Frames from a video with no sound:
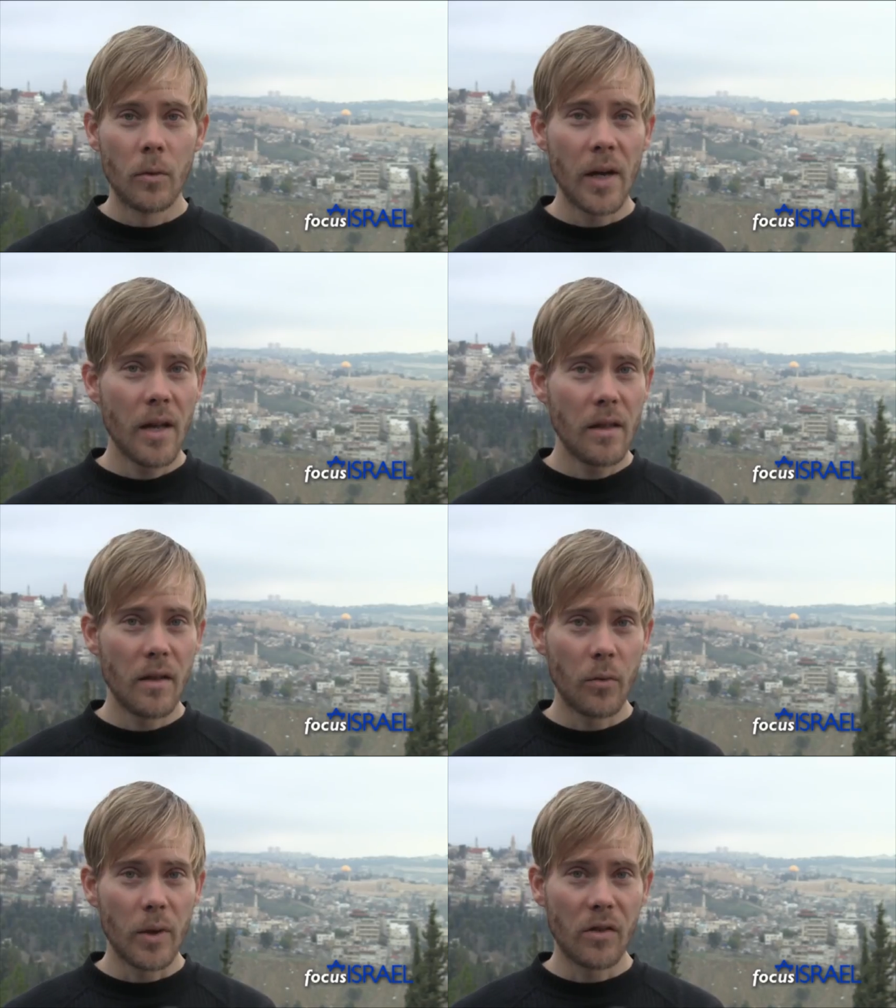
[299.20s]
We end
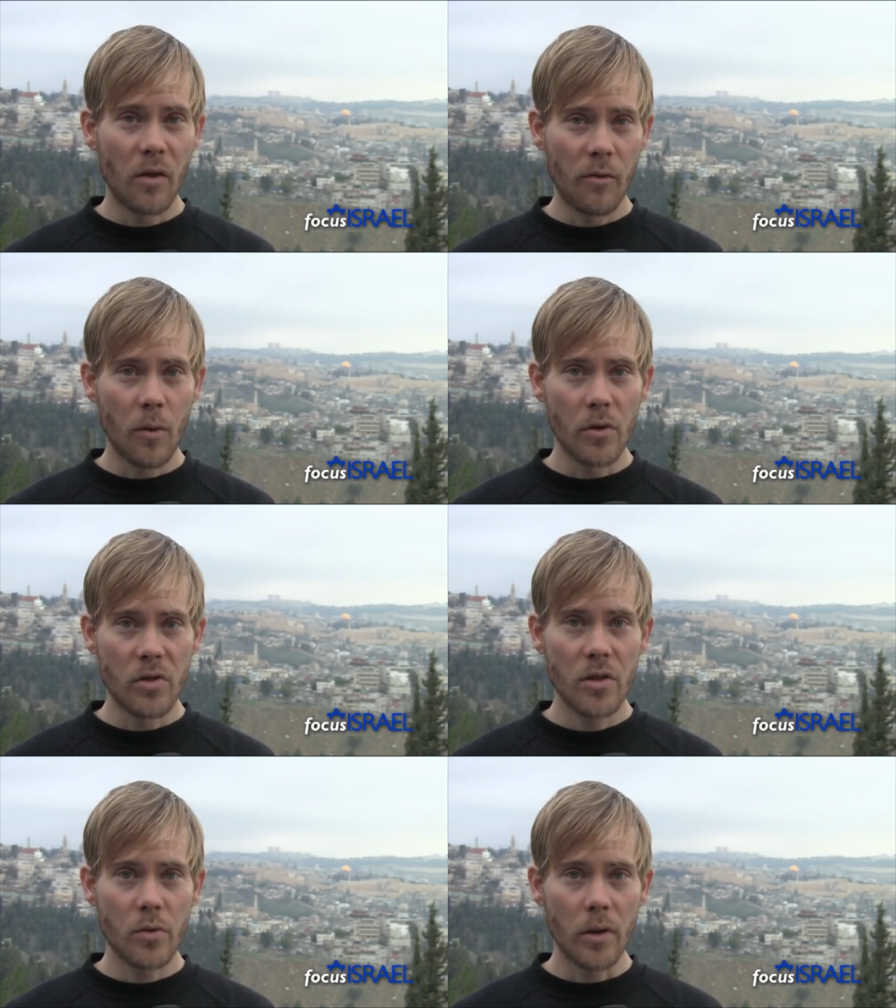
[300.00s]
this week's
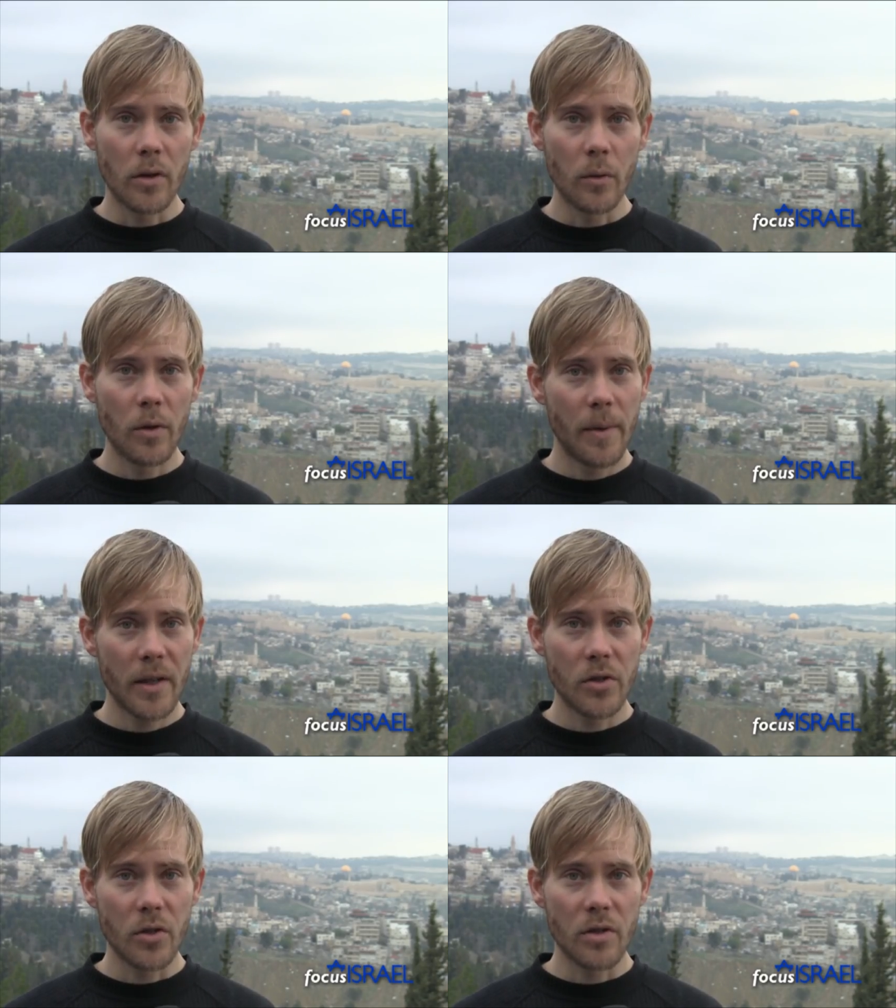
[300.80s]
Focus Israel with
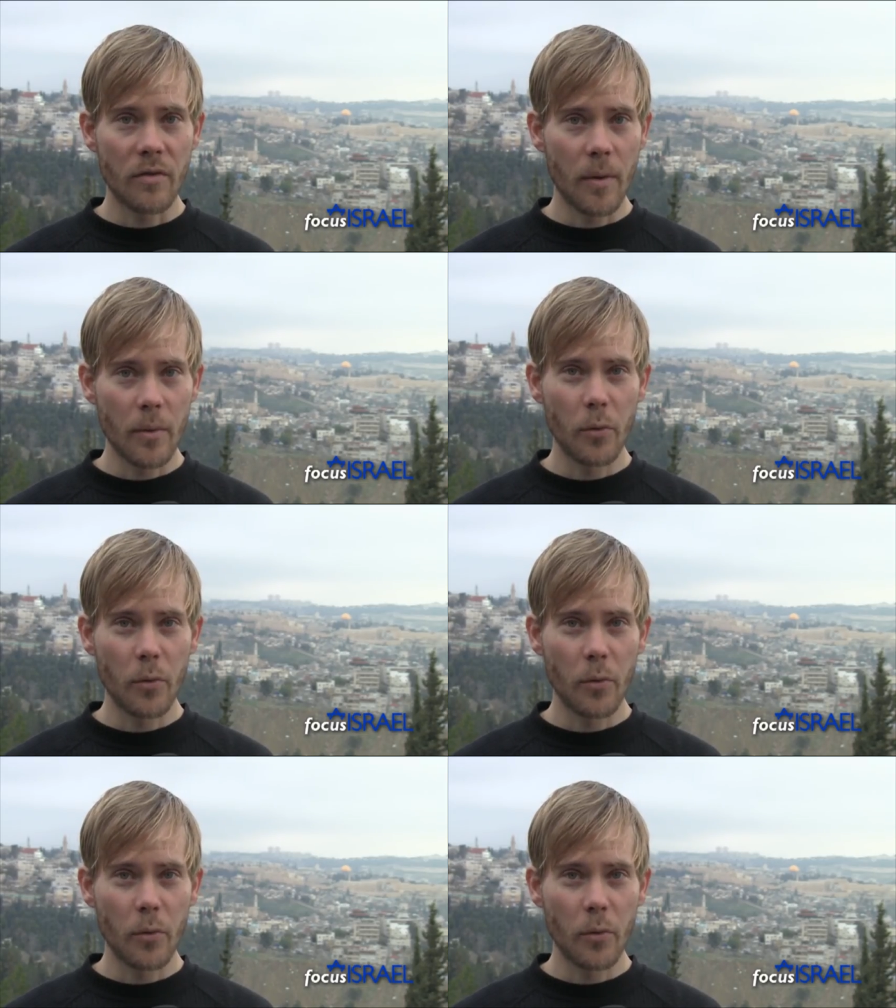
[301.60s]
pictures from